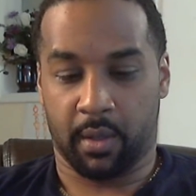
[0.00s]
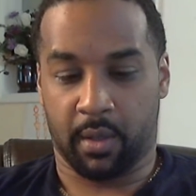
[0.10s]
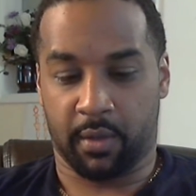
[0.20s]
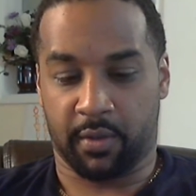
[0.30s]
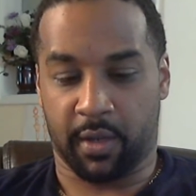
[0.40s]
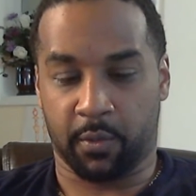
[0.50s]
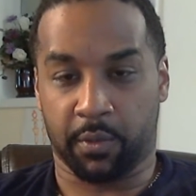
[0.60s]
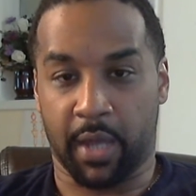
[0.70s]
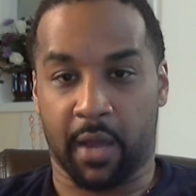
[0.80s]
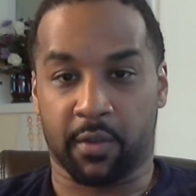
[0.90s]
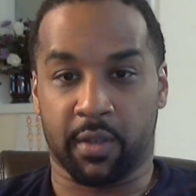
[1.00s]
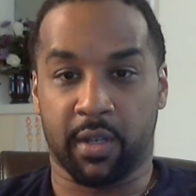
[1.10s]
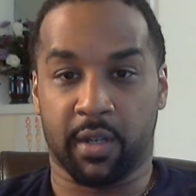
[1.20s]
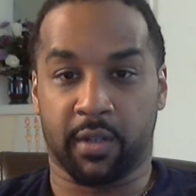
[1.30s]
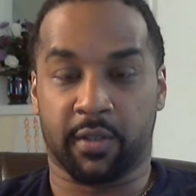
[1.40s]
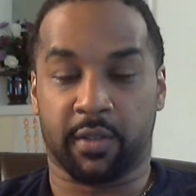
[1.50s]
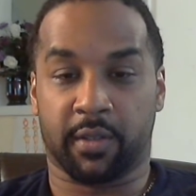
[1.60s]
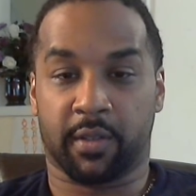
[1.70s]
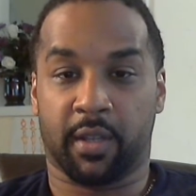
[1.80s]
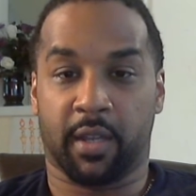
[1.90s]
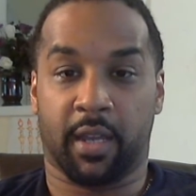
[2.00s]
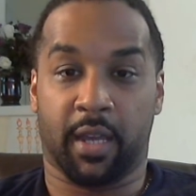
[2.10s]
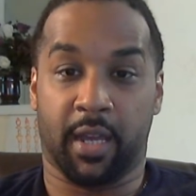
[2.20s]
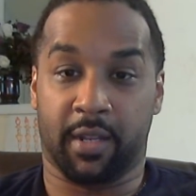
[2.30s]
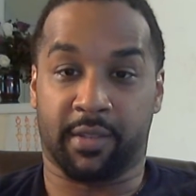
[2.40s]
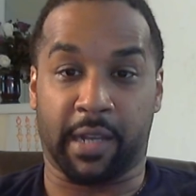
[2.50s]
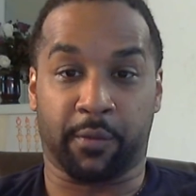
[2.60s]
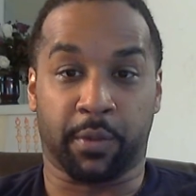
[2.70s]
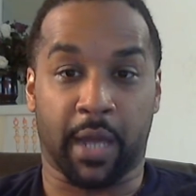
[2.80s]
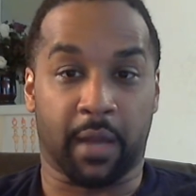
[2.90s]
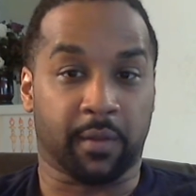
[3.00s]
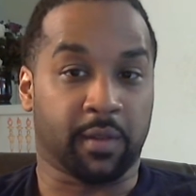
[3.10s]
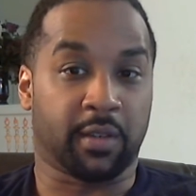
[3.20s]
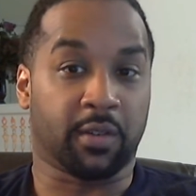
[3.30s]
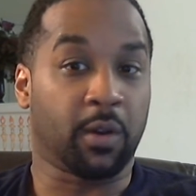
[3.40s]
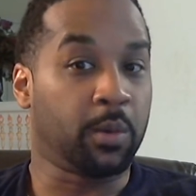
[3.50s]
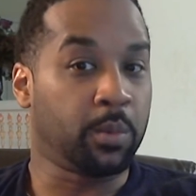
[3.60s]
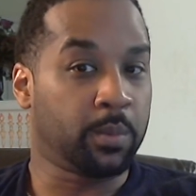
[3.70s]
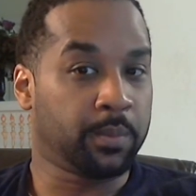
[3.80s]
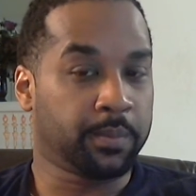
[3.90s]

several thousand years, and it's several thousand years old.